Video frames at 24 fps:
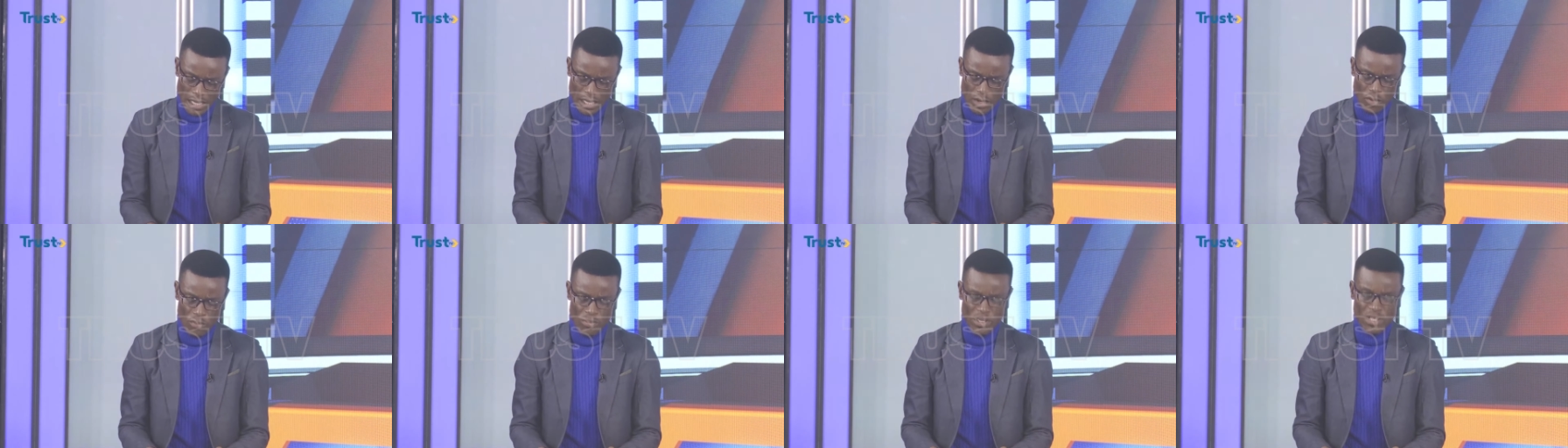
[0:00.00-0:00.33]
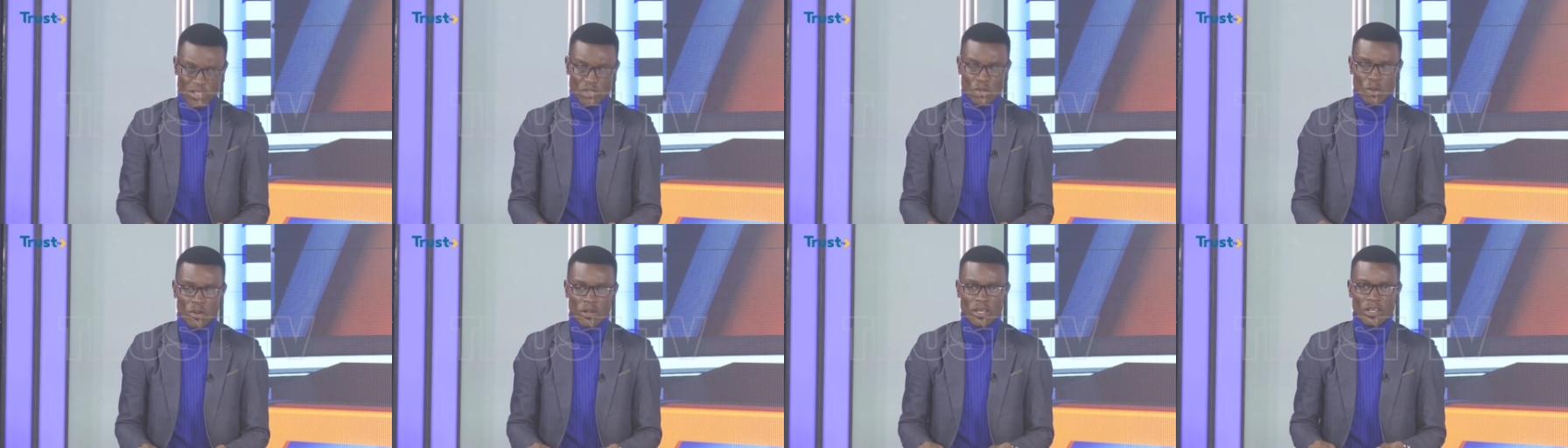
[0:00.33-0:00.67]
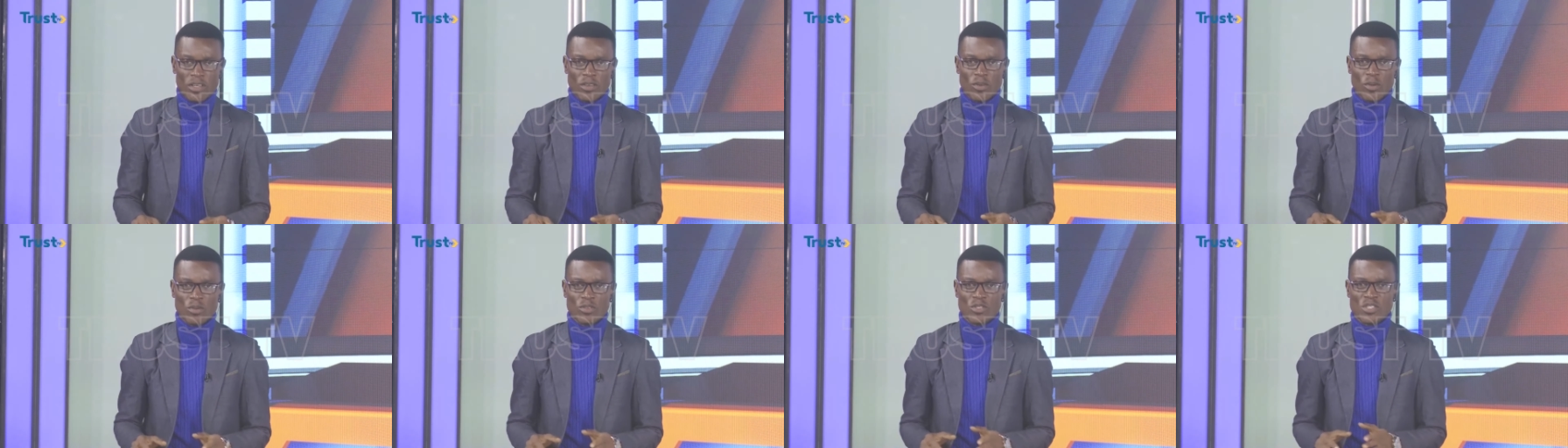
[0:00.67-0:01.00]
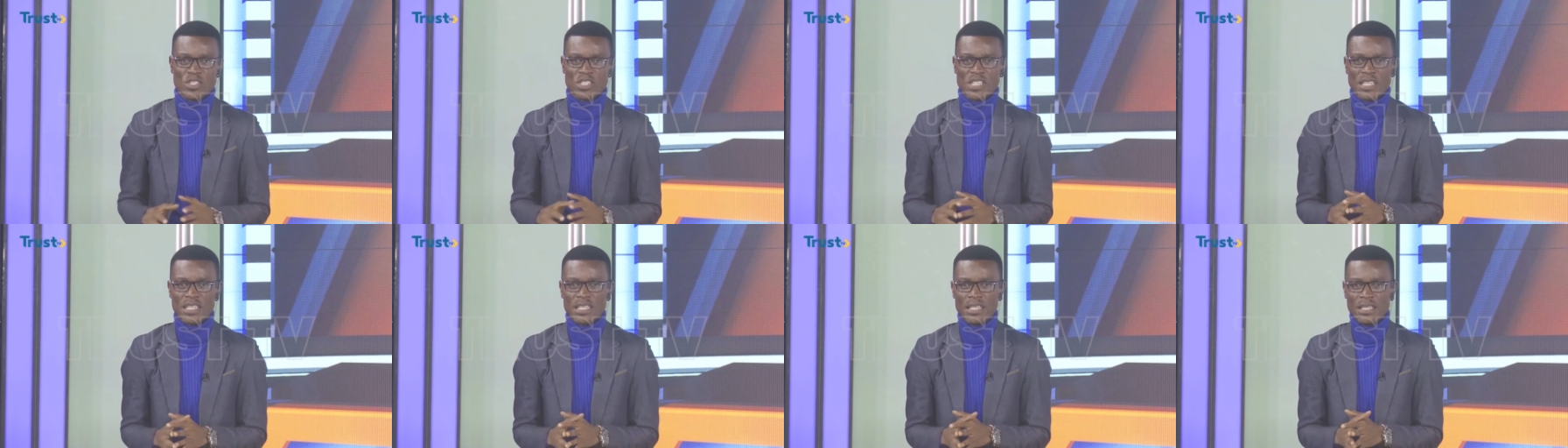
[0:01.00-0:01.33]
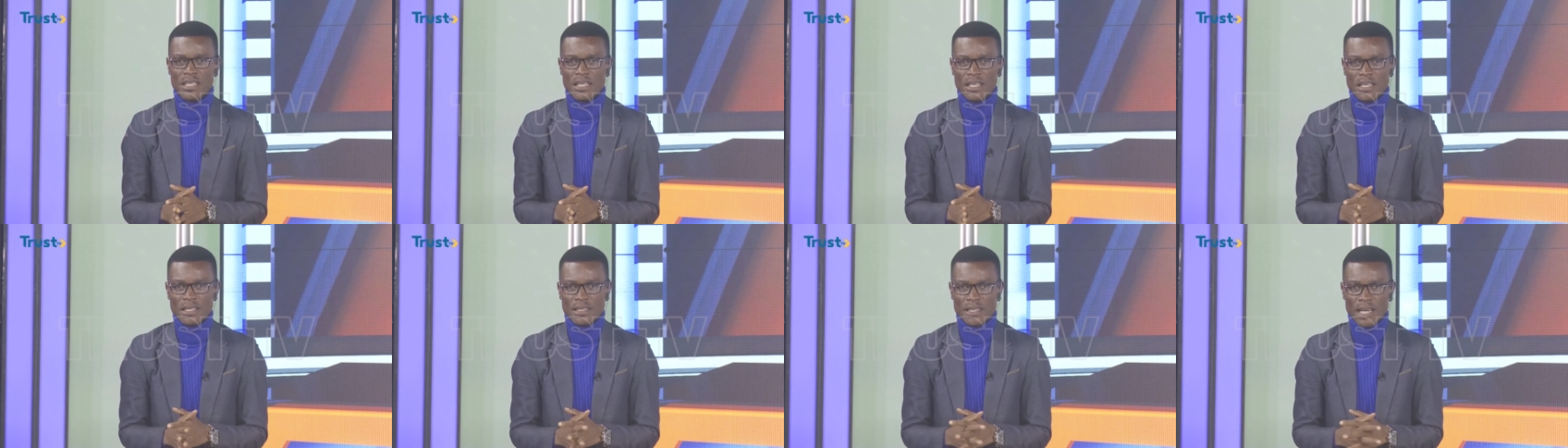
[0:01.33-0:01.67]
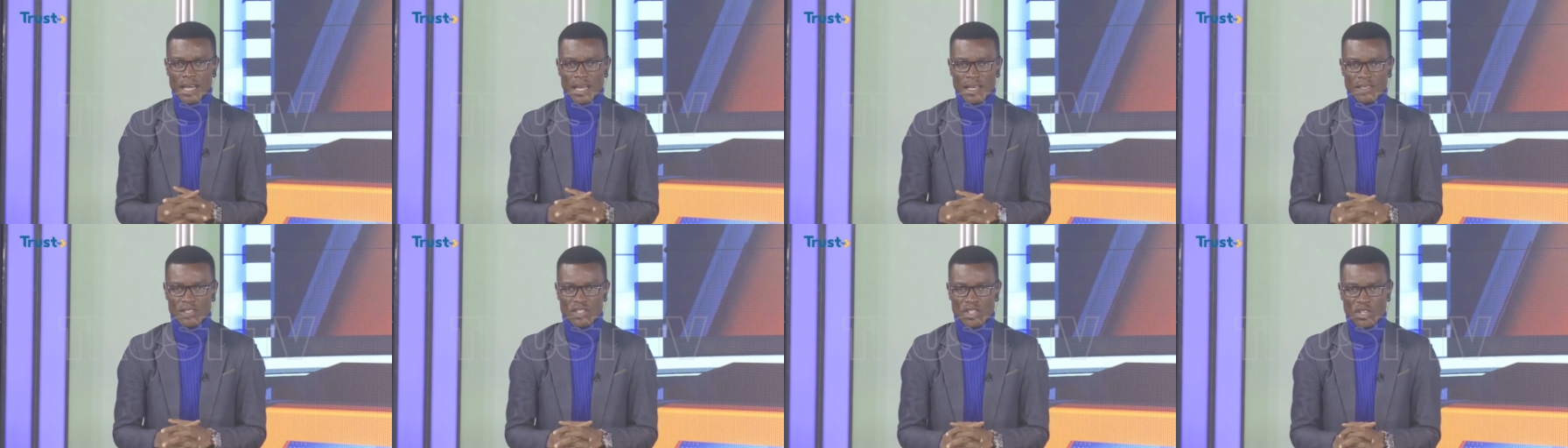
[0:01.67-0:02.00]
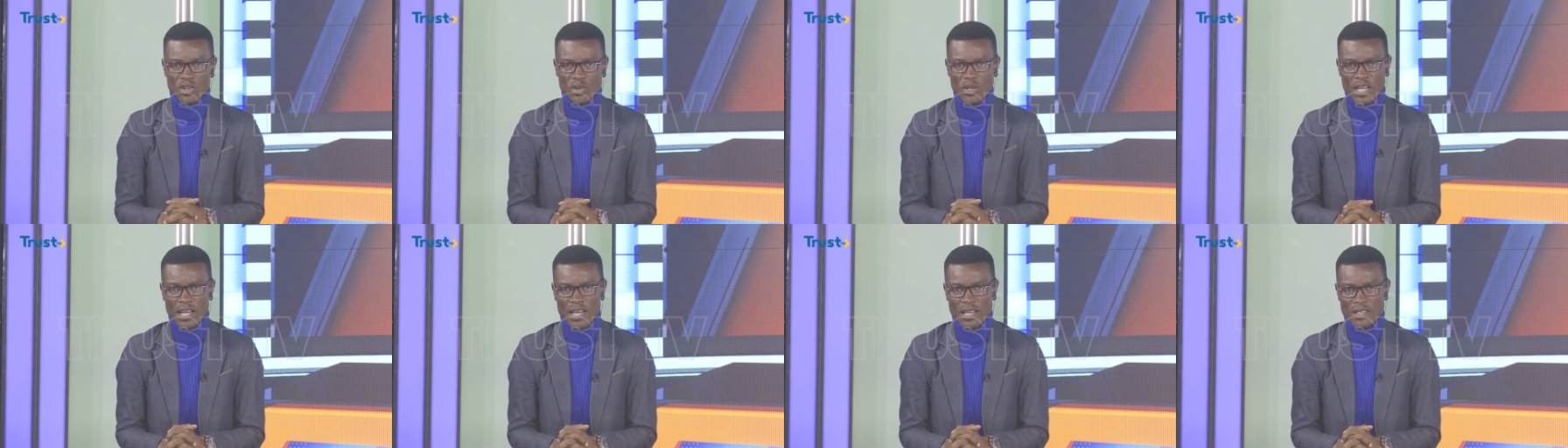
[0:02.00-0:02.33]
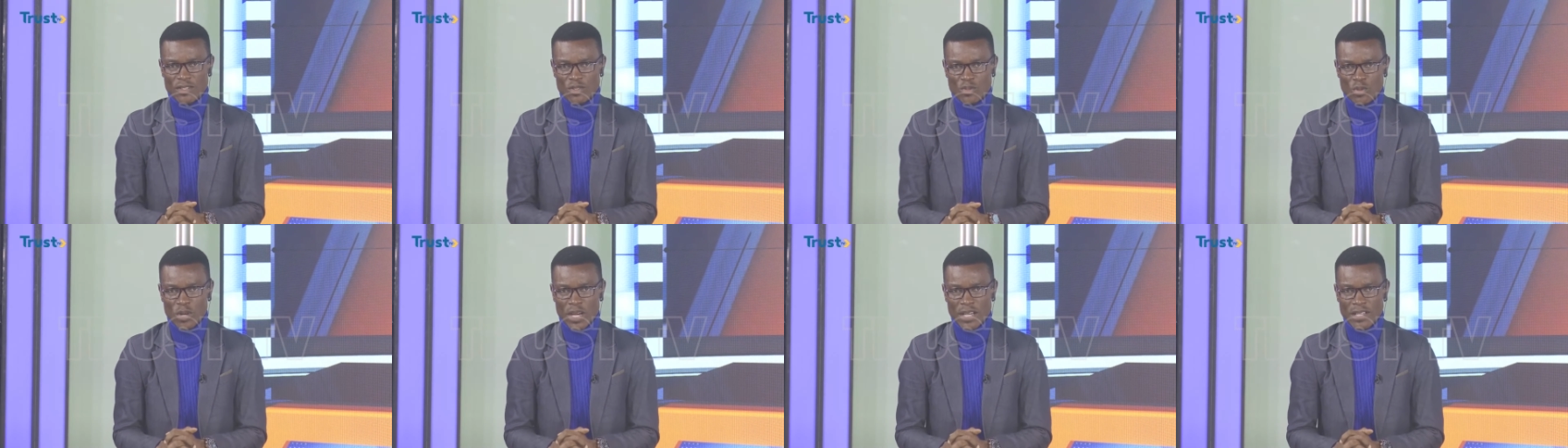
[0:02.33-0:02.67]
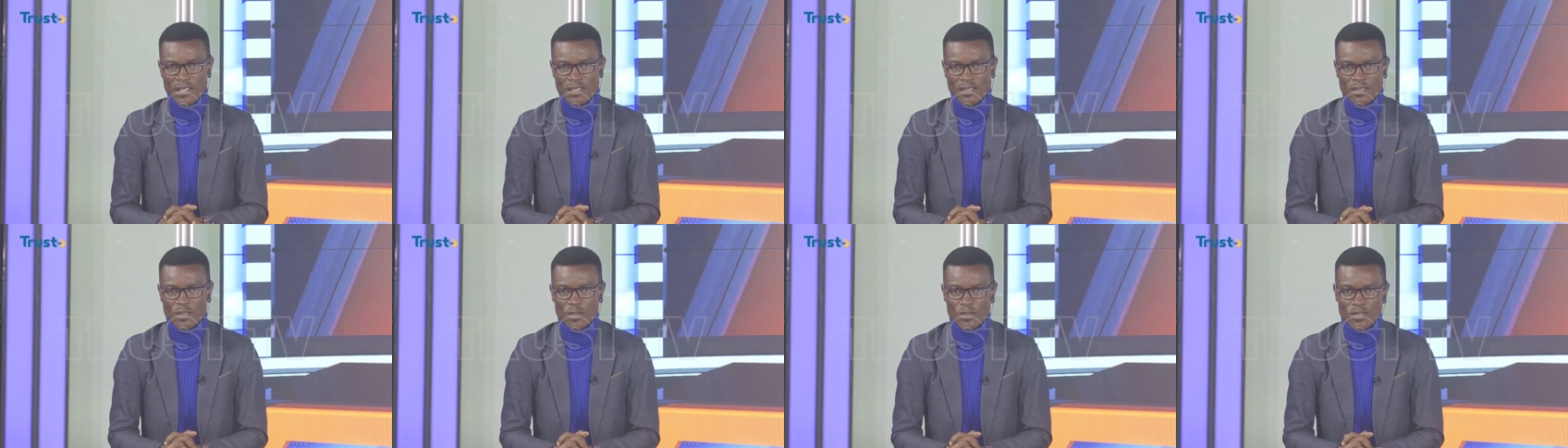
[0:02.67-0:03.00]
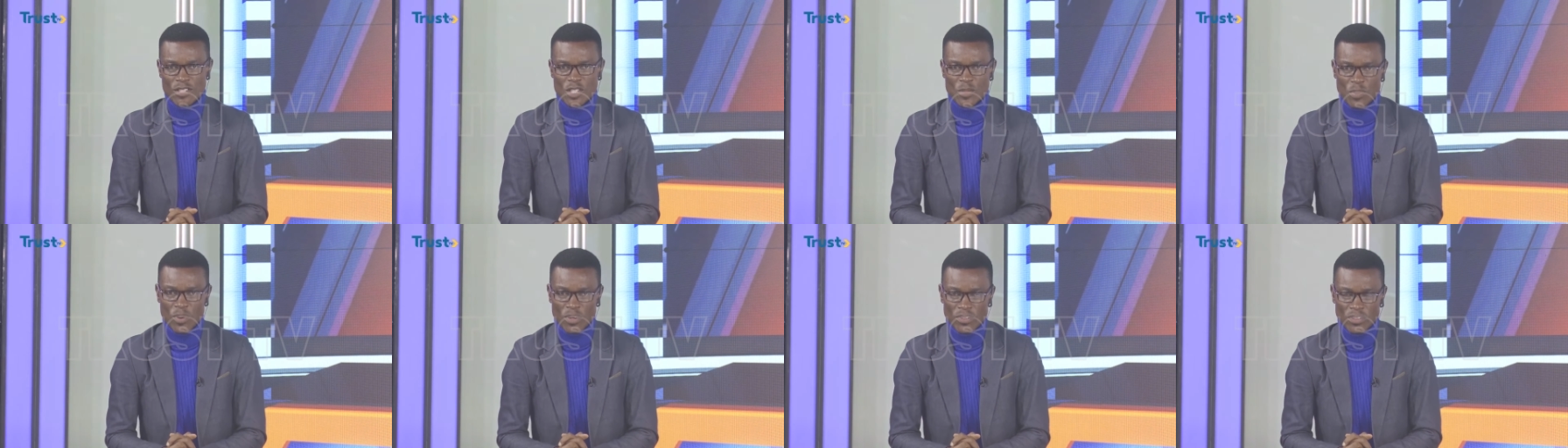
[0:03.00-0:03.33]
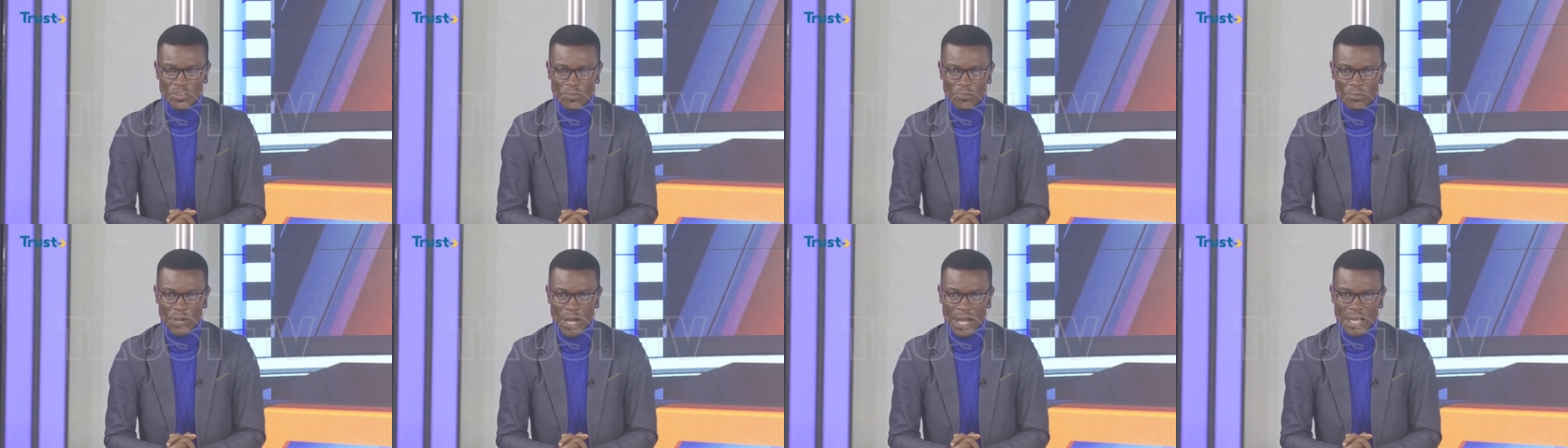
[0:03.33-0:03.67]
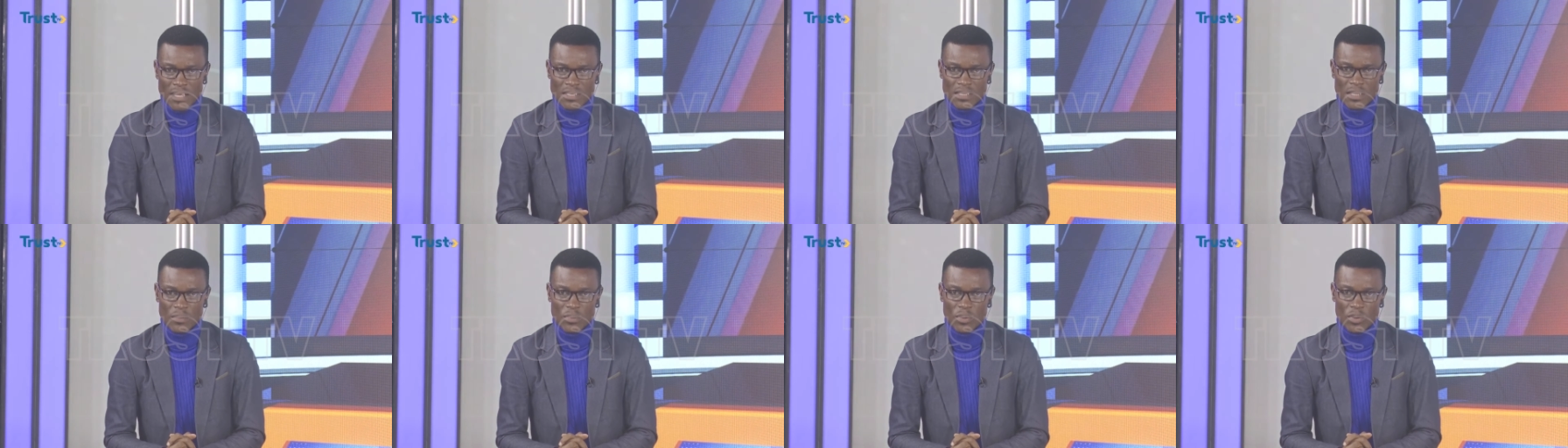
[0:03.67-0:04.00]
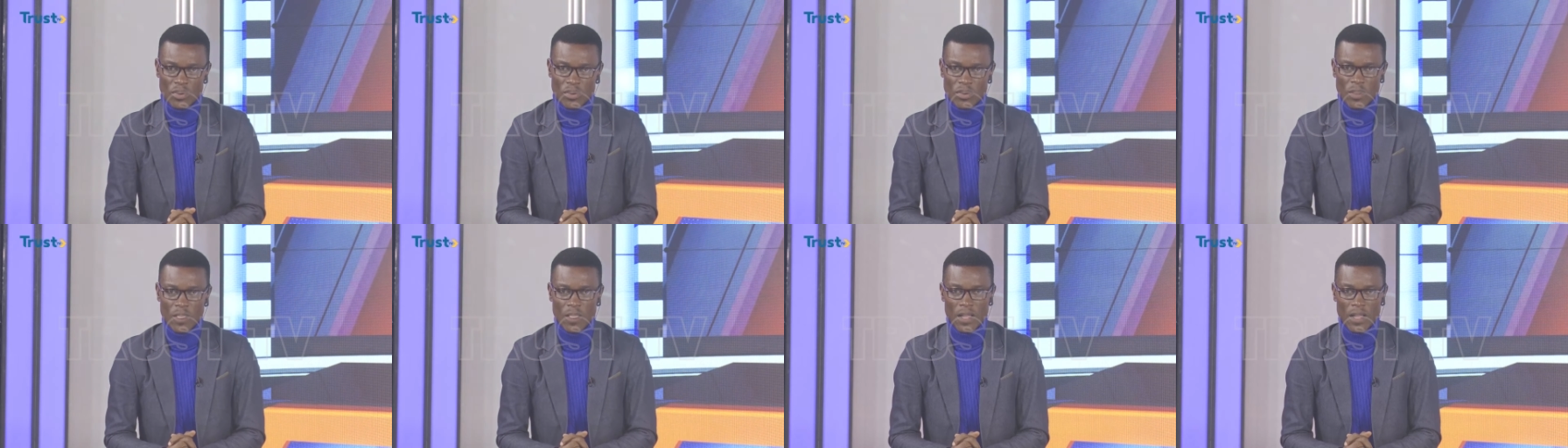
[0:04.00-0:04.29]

We've been talking concerning Nigerians who are into the sport of basketball,